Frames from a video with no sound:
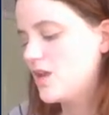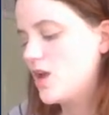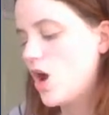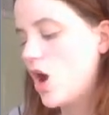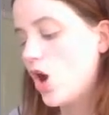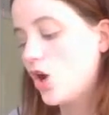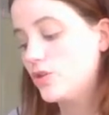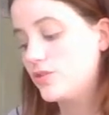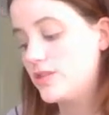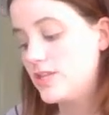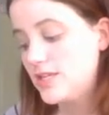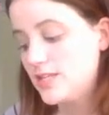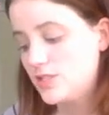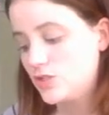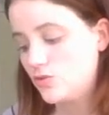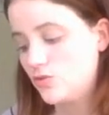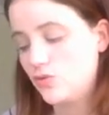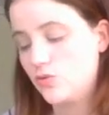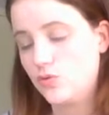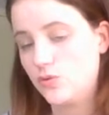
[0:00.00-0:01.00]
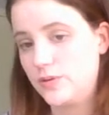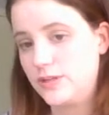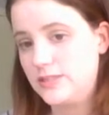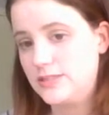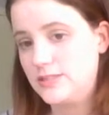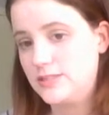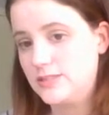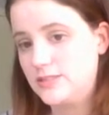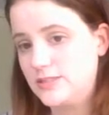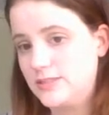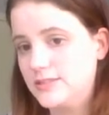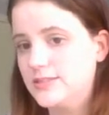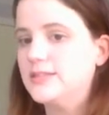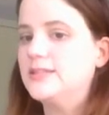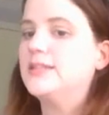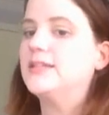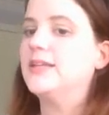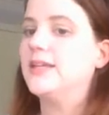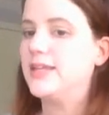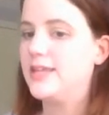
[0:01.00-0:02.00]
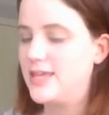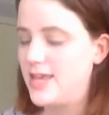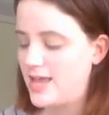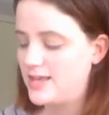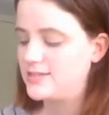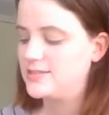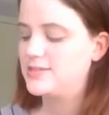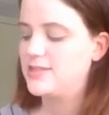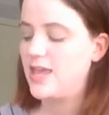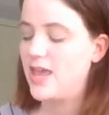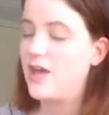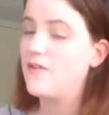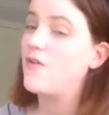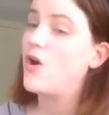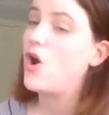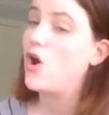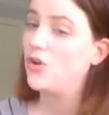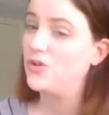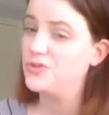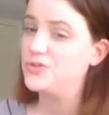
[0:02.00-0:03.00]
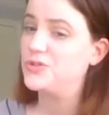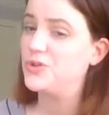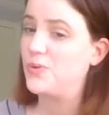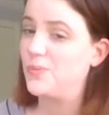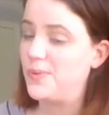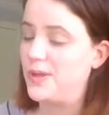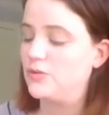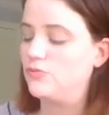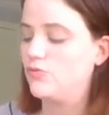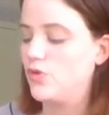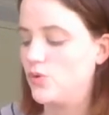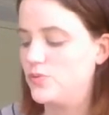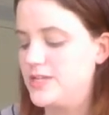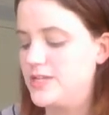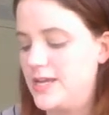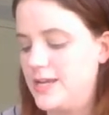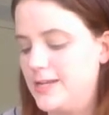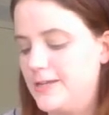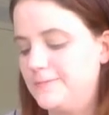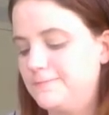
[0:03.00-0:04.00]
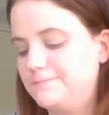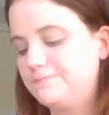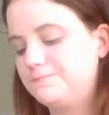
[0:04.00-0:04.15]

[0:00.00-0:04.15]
Are these congruent? Yes, they have also been rotated.